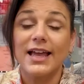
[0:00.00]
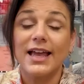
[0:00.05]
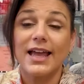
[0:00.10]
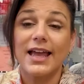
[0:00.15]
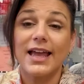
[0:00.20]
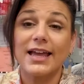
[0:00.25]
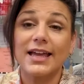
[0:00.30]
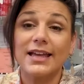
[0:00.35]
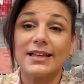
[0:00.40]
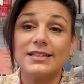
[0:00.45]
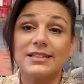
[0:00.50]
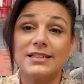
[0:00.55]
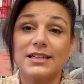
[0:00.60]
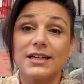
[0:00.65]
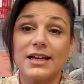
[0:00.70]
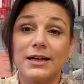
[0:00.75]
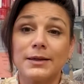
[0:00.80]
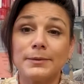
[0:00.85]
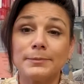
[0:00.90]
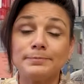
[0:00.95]
And
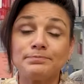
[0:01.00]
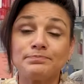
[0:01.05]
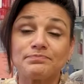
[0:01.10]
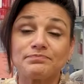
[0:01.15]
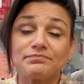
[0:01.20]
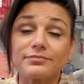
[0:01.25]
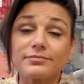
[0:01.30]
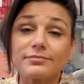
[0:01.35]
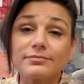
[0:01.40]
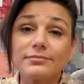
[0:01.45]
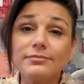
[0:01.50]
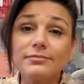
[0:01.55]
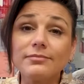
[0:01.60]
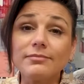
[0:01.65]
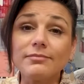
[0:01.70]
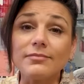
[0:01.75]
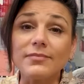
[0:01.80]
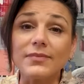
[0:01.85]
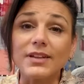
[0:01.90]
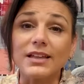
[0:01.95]

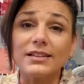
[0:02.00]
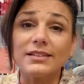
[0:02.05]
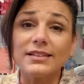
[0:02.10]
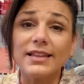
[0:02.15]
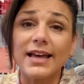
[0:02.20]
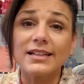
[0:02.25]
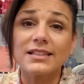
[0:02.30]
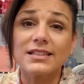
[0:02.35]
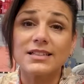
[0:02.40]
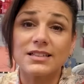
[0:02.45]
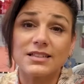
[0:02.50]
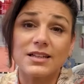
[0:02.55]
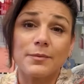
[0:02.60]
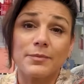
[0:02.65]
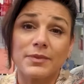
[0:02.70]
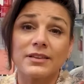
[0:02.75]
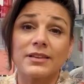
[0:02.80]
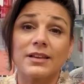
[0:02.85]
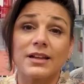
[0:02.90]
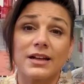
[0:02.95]
that's
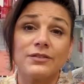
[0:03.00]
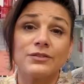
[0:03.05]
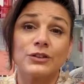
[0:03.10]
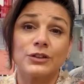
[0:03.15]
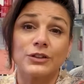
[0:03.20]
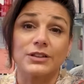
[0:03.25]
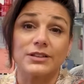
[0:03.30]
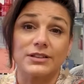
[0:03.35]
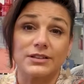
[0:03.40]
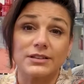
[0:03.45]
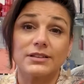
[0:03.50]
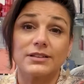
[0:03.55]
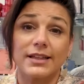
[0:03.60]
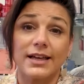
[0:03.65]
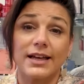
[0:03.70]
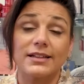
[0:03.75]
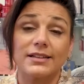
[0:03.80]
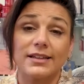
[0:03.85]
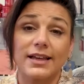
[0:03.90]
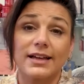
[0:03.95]
something that I've learned
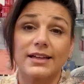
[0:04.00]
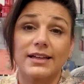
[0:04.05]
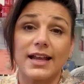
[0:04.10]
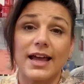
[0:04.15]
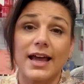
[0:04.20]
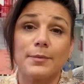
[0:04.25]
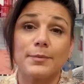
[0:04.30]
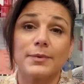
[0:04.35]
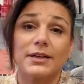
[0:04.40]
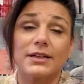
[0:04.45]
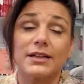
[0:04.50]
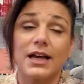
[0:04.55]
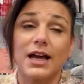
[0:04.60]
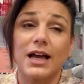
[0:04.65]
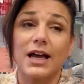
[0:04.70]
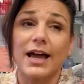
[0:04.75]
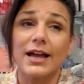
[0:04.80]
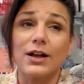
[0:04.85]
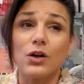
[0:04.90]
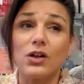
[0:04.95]
that can happen.
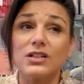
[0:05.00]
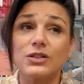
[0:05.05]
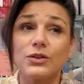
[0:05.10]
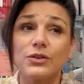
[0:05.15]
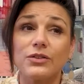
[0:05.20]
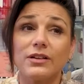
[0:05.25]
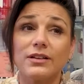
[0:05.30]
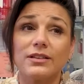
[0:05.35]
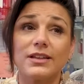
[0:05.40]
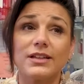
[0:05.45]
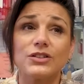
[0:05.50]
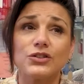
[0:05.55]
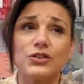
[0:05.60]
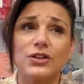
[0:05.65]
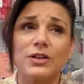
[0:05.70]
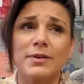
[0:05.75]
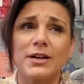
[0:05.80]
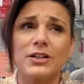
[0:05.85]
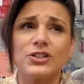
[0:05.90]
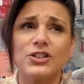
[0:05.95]
I also think that
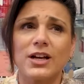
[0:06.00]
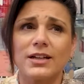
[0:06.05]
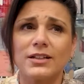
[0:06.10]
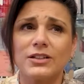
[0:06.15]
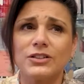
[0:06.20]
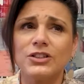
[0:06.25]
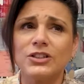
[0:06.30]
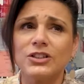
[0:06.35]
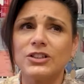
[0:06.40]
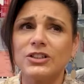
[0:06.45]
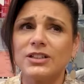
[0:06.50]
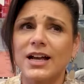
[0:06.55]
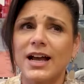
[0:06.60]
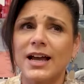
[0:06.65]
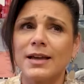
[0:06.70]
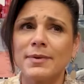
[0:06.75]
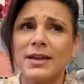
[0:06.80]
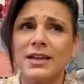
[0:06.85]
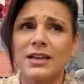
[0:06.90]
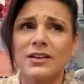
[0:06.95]
during my childhood, I
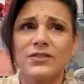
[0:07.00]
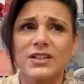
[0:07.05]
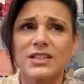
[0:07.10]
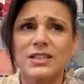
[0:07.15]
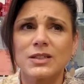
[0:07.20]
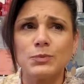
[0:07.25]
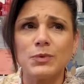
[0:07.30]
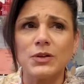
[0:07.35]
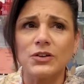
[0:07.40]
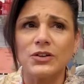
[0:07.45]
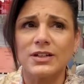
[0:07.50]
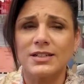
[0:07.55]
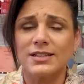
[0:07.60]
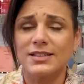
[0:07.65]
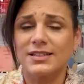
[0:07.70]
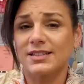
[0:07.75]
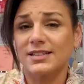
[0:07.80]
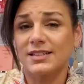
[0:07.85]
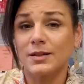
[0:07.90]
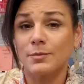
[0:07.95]
may have
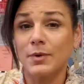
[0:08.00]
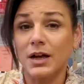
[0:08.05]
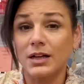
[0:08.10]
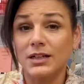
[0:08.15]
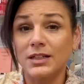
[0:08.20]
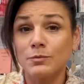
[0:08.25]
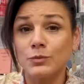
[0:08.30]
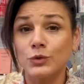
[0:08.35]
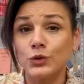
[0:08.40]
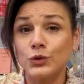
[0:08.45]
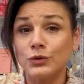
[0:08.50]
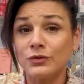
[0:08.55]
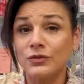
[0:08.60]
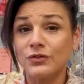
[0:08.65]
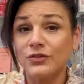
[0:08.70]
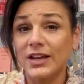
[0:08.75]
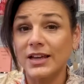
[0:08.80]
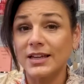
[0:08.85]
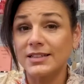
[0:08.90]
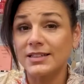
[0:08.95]
experienced some honeymoon
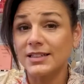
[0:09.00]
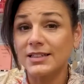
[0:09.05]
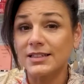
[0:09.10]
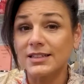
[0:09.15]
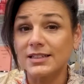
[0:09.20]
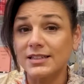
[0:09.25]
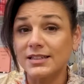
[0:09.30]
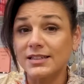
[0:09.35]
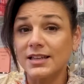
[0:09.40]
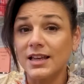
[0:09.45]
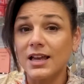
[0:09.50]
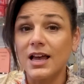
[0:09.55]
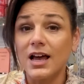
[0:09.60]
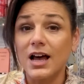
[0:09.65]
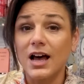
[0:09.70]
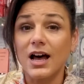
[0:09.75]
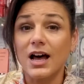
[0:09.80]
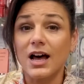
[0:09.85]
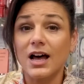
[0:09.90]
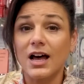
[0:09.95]
phases,
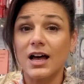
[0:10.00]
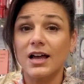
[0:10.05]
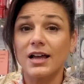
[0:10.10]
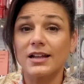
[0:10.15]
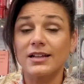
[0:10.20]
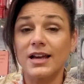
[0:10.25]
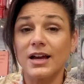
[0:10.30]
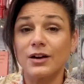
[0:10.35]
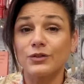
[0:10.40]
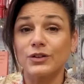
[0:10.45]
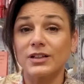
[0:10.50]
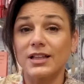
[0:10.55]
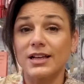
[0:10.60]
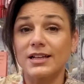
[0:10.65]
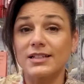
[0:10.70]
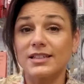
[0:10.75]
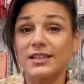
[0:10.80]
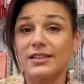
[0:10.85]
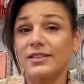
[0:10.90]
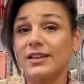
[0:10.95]
not
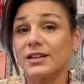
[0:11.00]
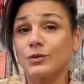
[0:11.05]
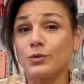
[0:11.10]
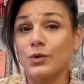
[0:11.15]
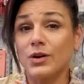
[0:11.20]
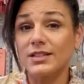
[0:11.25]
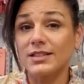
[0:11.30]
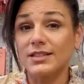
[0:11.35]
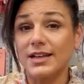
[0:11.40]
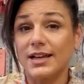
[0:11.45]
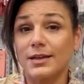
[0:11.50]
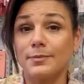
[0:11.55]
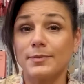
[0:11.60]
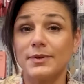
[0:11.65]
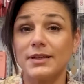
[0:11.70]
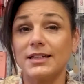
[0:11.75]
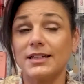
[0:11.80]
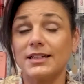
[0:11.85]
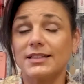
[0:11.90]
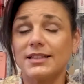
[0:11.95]
realizing that it was
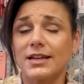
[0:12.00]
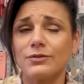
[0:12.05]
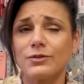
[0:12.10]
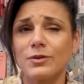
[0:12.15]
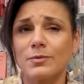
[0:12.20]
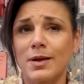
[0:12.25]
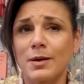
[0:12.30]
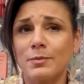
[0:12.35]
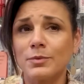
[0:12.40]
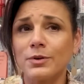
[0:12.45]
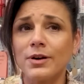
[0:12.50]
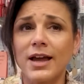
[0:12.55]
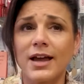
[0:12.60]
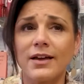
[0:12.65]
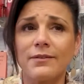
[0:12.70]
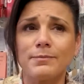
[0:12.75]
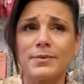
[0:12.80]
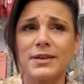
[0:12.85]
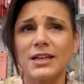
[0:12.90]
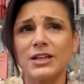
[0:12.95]
diabetes. I remember
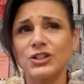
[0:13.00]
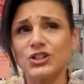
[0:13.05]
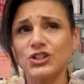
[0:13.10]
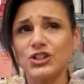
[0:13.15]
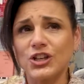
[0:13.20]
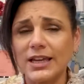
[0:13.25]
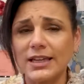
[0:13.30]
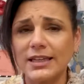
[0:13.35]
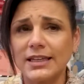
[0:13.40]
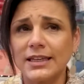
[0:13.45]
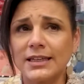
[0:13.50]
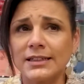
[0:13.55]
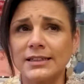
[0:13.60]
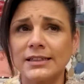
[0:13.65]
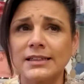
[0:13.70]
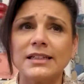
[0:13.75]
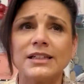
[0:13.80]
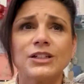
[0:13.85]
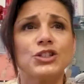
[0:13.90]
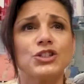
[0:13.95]
being shaky and
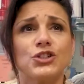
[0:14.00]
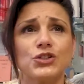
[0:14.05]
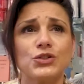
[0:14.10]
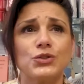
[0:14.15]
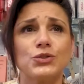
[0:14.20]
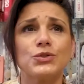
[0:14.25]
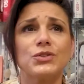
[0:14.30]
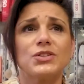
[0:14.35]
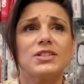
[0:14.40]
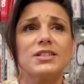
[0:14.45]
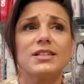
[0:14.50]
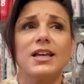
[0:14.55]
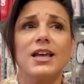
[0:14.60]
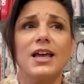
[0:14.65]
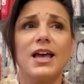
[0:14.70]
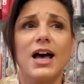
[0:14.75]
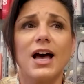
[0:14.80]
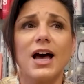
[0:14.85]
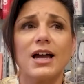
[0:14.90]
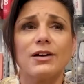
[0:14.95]
needing juice.
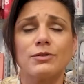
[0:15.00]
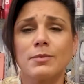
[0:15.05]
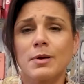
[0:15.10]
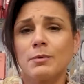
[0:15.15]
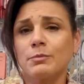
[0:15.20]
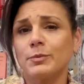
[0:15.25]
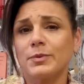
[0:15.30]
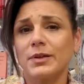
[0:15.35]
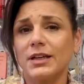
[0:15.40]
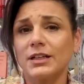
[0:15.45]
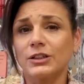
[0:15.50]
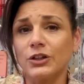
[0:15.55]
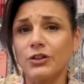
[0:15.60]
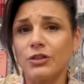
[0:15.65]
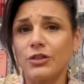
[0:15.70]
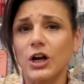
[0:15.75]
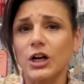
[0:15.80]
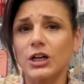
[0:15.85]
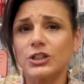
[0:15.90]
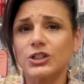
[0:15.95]
I remember being
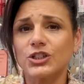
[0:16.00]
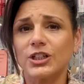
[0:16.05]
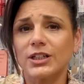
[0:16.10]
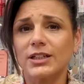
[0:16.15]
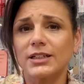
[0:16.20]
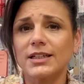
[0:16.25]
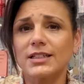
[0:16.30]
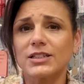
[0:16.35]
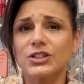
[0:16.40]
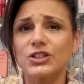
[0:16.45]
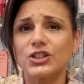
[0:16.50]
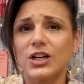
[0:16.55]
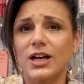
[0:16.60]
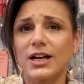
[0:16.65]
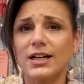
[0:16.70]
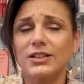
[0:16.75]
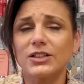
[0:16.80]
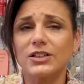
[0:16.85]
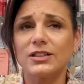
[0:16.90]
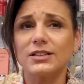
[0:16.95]
lethargic as a
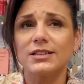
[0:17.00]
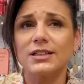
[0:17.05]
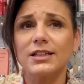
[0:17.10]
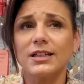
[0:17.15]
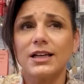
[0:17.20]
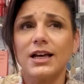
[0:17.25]
child.